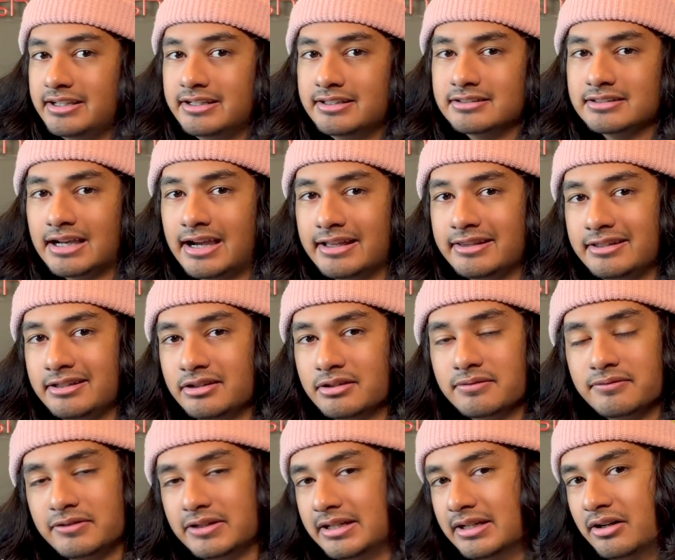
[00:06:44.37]
is, I think the
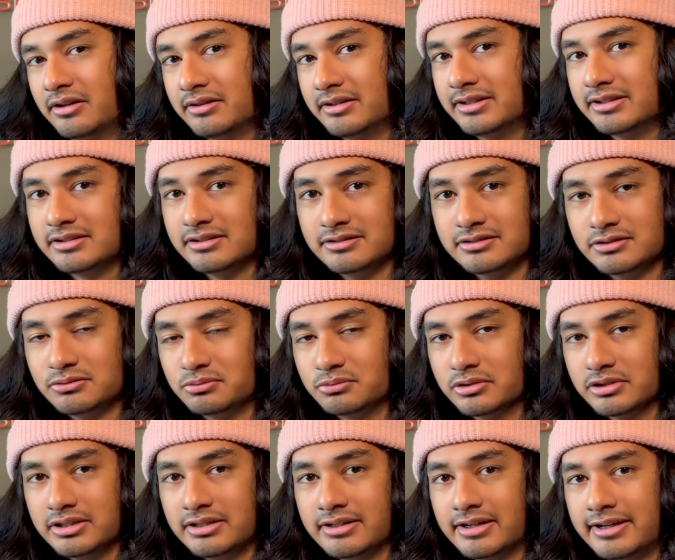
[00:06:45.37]
fit on this is just
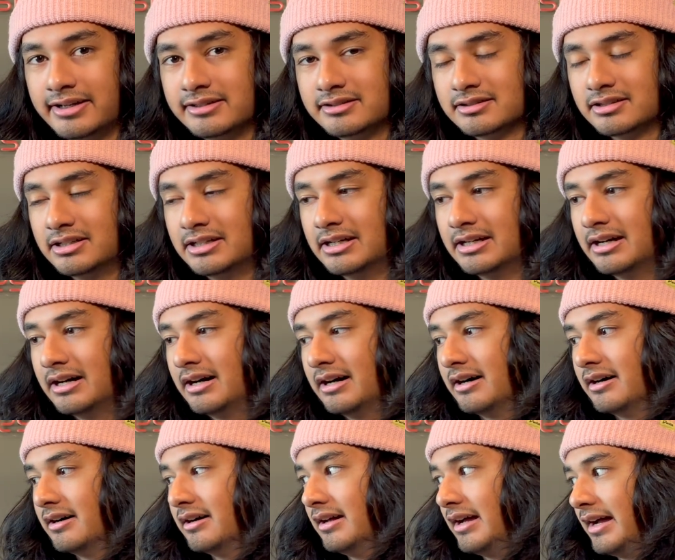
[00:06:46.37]
really nice.
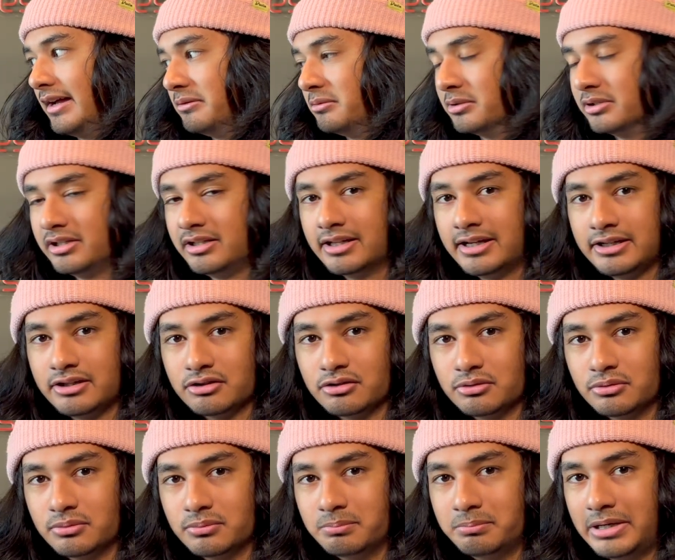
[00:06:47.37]
I really like
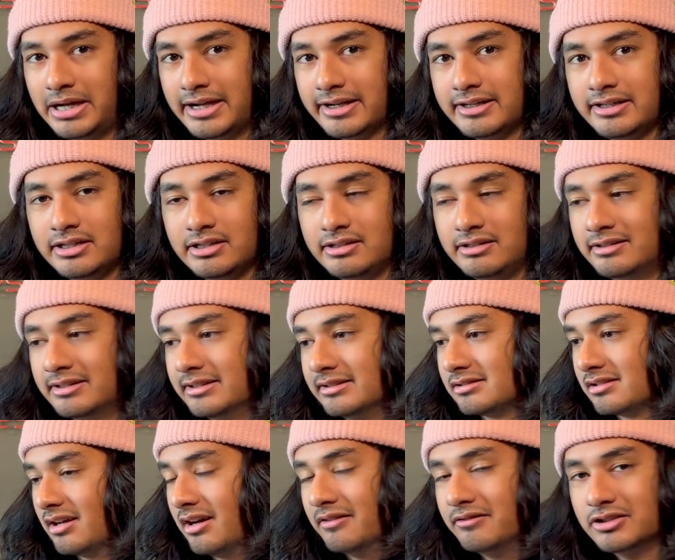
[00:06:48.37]
the
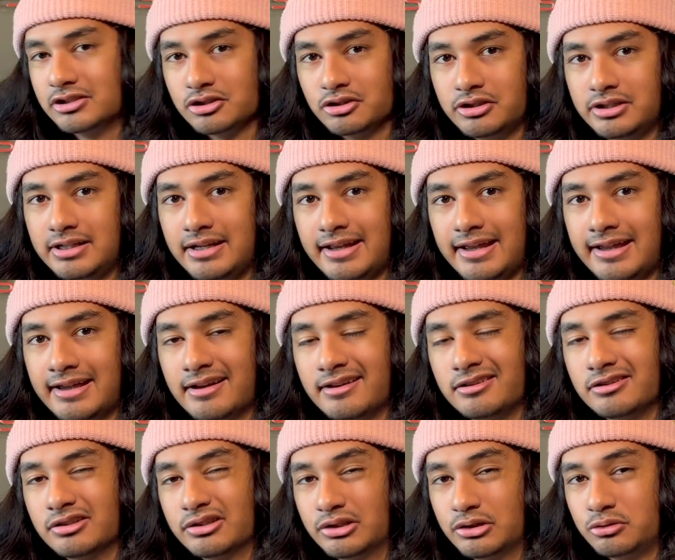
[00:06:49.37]
bagginess of this hoodie
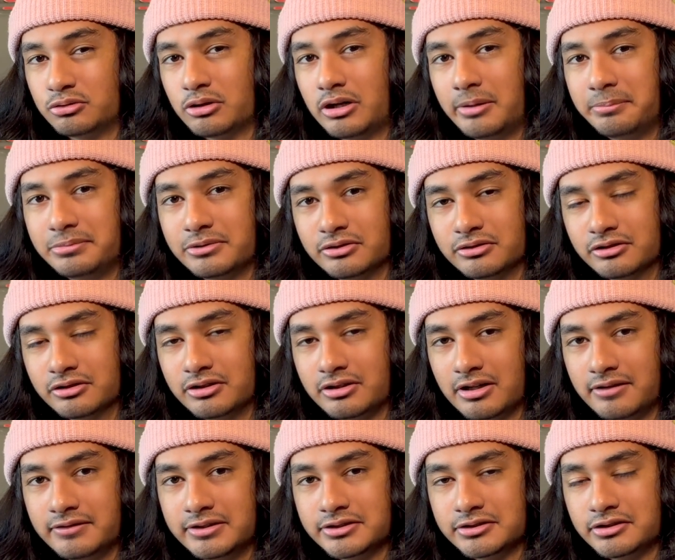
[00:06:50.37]
and the cropped look
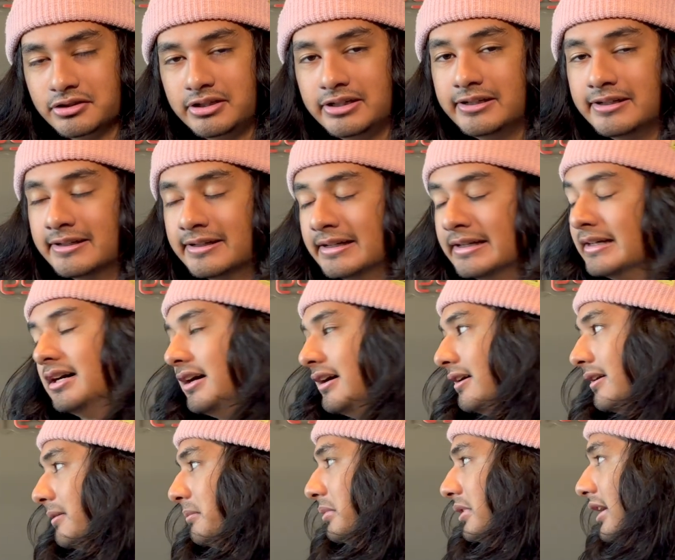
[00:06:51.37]
of this hoodie.
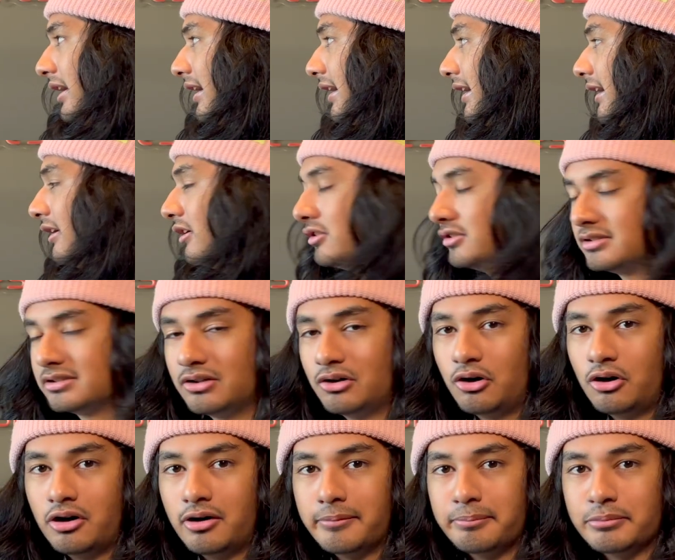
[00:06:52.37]
But yeah, it is
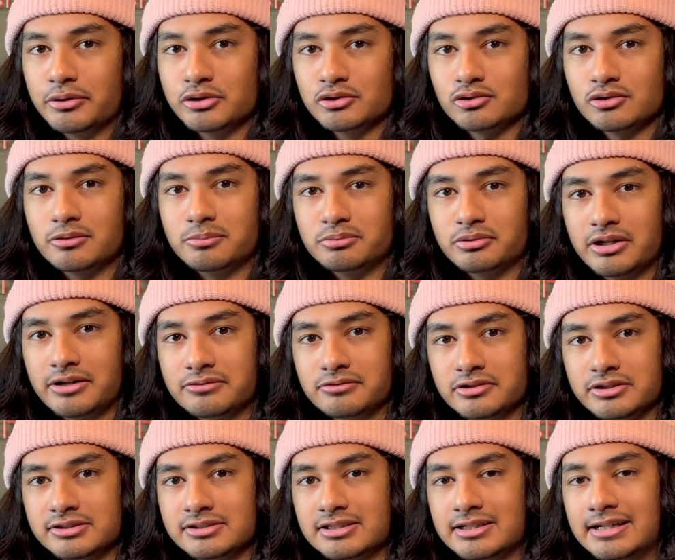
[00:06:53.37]
all personal
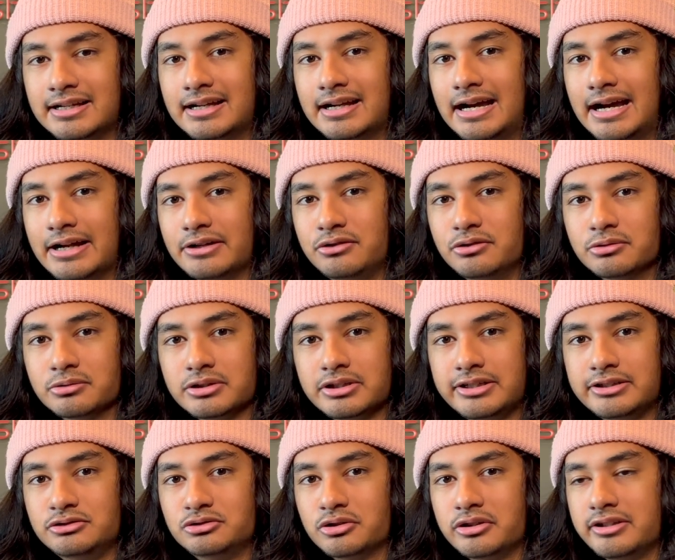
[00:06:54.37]
preference. I do
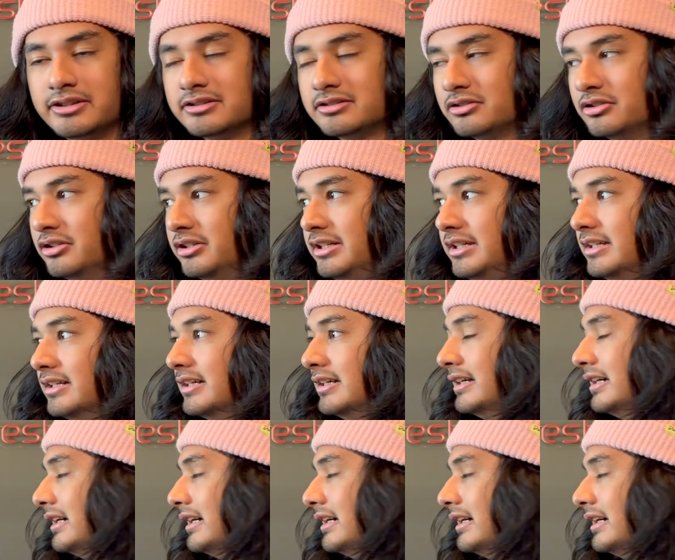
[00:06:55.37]
really enjoy this hoodie.